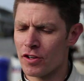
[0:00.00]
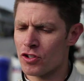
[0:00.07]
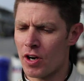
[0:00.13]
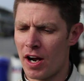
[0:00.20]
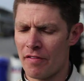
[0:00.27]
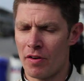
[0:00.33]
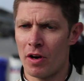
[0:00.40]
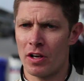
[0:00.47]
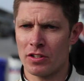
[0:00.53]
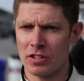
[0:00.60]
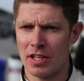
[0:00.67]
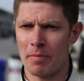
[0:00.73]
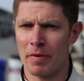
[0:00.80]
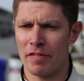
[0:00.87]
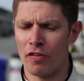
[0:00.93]
for a driver, as I
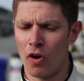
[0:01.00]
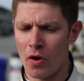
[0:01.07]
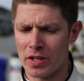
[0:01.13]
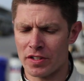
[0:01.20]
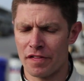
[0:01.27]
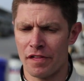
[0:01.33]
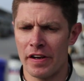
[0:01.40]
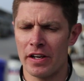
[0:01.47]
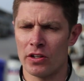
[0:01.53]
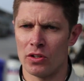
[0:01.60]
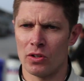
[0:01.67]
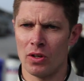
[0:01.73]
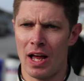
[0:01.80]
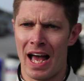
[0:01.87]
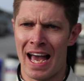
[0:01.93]
said before, is
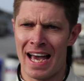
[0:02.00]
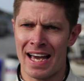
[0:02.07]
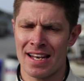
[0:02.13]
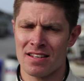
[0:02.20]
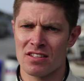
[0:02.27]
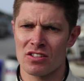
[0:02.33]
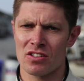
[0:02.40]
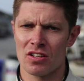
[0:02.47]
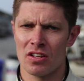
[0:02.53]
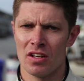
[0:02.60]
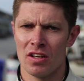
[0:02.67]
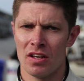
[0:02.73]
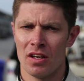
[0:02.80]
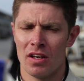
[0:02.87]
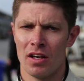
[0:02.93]
feel. And
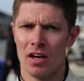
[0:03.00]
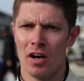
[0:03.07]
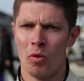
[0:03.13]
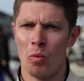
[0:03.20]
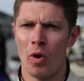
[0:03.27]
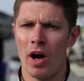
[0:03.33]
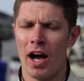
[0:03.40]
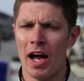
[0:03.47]
what